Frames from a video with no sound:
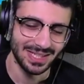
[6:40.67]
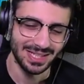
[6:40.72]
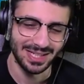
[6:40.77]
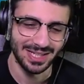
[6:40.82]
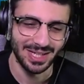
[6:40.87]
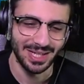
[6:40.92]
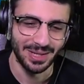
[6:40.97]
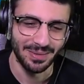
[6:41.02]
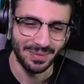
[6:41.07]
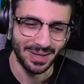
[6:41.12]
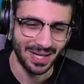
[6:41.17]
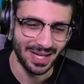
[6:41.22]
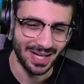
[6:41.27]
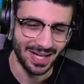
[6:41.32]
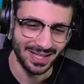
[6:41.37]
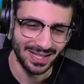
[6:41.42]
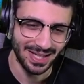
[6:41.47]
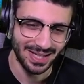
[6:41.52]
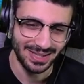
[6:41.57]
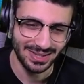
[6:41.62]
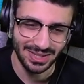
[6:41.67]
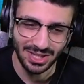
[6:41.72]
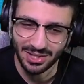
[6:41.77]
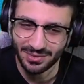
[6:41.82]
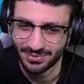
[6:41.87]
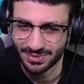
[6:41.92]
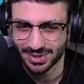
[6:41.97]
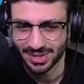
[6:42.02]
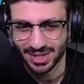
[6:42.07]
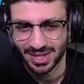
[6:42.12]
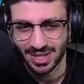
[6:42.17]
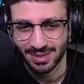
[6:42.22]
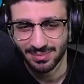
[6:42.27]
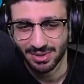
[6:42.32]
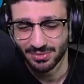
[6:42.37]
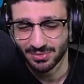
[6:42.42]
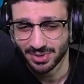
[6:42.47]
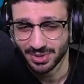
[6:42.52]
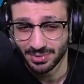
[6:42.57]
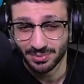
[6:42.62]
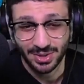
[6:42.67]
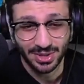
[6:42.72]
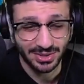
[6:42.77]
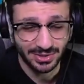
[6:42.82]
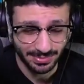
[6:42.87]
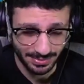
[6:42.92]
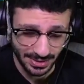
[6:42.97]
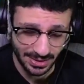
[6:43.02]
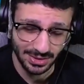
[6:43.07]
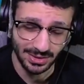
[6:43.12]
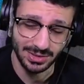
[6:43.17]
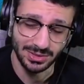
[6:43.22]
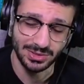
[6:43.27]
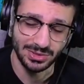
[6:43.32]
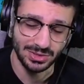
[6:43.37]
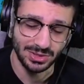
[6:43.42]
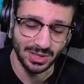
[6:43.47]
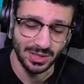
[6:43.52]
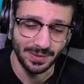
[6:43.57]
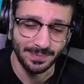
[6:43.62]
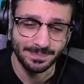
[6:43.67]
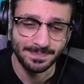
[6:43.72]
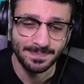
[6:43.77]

I love the game. I really want it to be good, so